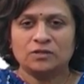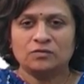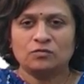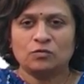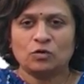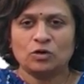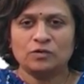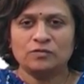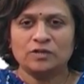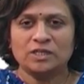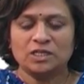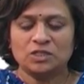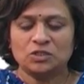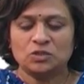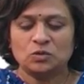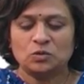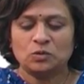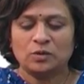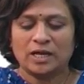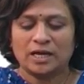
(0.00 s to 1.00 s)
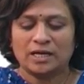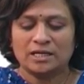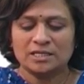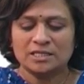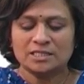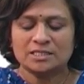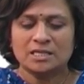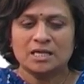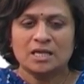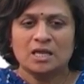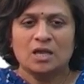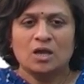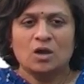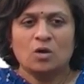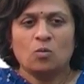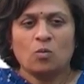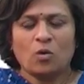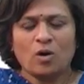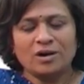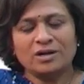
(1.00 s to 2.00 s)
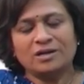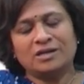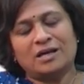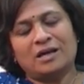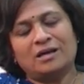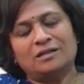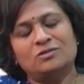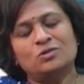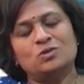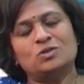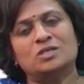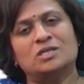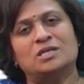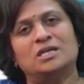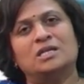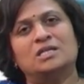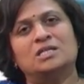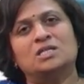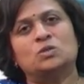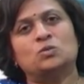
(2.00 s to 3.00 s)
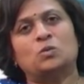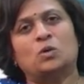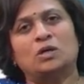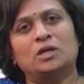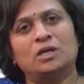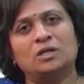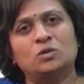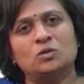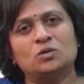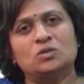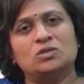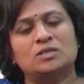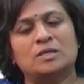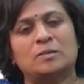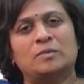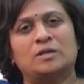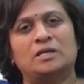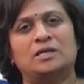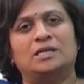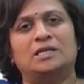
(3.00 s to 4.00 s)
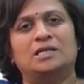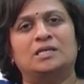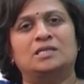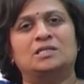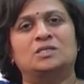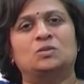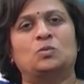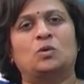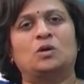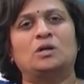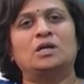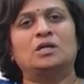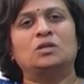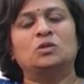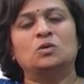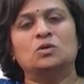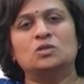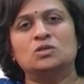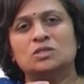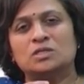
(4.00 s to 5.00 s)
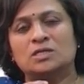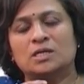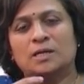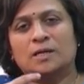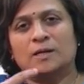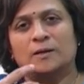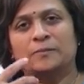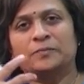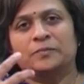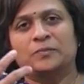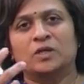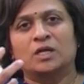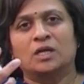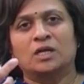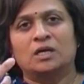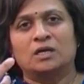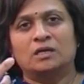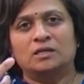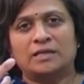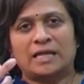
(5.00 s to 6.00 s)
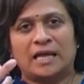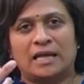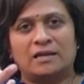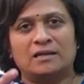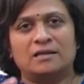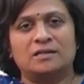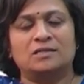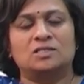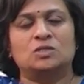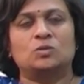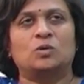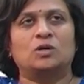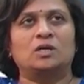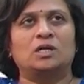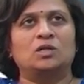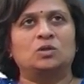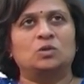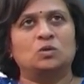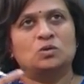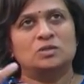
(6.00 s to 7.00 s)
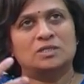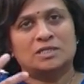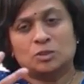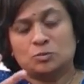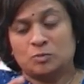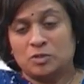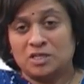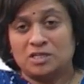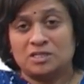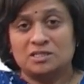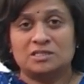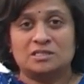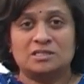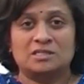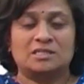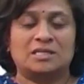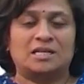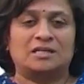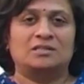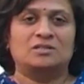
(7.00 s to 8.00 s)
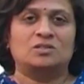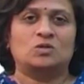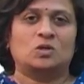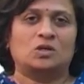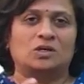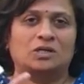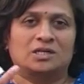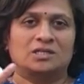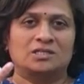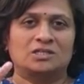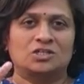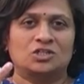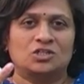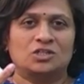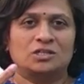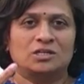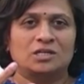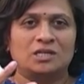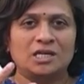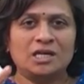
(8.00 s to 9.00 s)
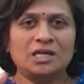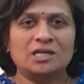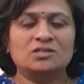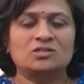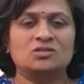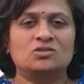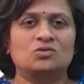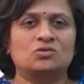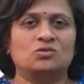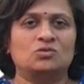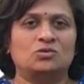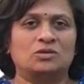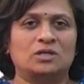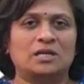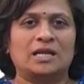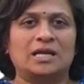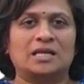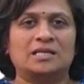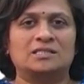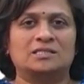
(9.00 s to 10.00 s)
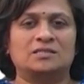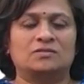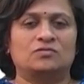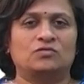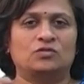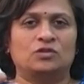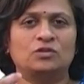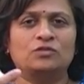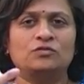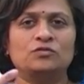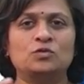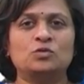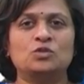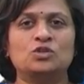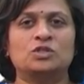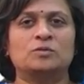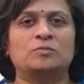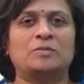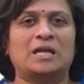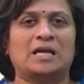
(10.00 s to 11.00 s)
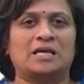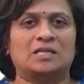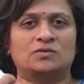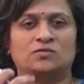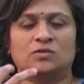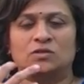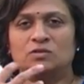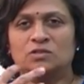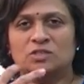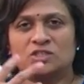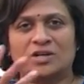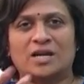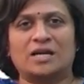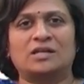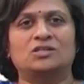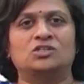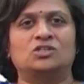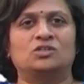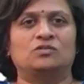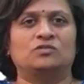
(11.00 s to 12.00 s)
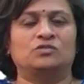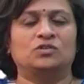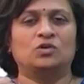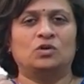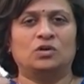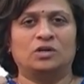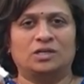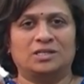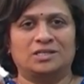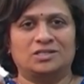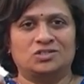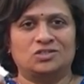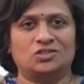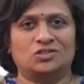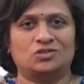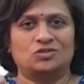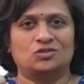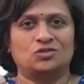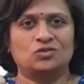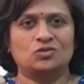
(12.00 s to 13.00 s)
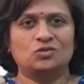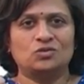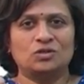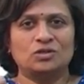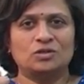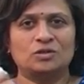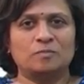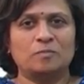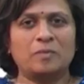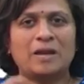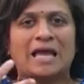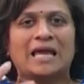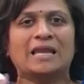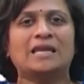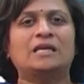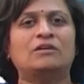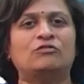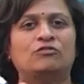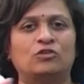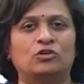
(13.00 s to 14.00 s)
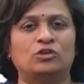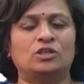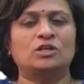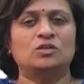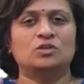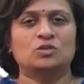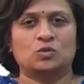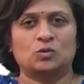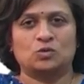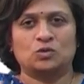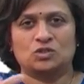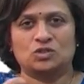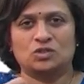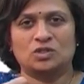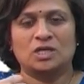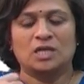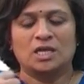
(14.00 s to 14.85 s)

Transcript: what we need to look at is what are those skills, what are those abilities, what are those talents, what are those experiences that this organization needs to utilize for the future plans, for the strategy of the organization. So planning for the resource.